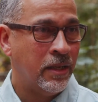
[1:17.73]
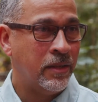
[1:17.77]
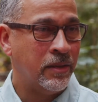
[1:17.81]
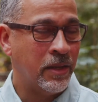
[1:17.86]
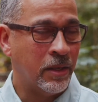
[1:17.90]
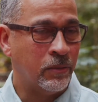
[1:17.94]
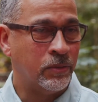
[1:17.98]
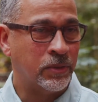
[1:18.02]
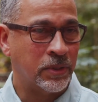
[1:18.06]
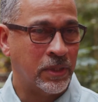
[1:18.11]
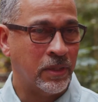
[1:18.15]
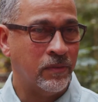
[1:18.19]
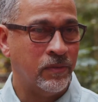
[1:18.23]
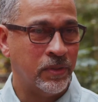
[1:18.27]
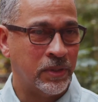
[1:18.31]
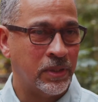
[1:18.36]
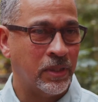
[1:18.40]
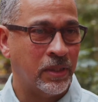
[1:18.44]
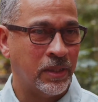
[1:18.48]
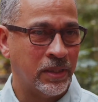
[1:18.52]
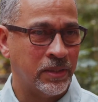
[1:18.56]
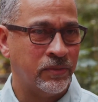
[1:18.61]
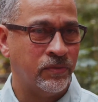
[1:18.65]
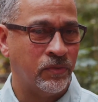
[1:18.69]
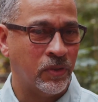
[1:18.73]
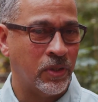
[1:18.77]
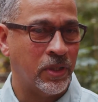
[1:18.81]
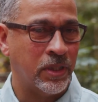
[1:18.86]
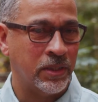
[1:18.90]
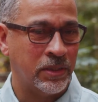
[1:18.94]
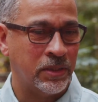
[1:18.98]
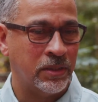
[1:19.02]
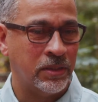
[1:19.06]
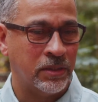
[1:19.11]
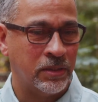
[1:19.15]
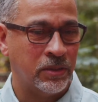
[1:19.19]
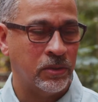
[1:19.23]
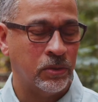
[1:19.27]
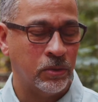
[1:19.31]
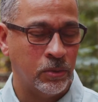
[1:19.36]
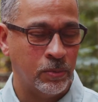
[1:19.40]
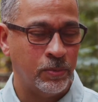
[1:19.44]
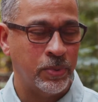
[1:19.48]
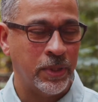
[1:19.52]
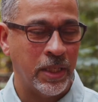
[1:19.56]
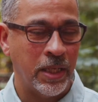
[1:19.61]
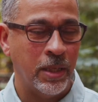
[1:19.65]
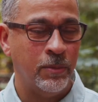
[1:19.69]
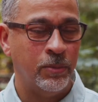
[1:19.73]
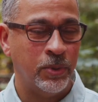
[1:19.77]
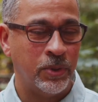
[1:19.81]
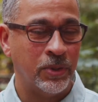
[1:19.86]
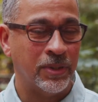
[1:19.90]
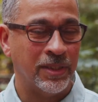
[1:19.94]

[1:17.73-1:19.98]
that was given to us for us to be able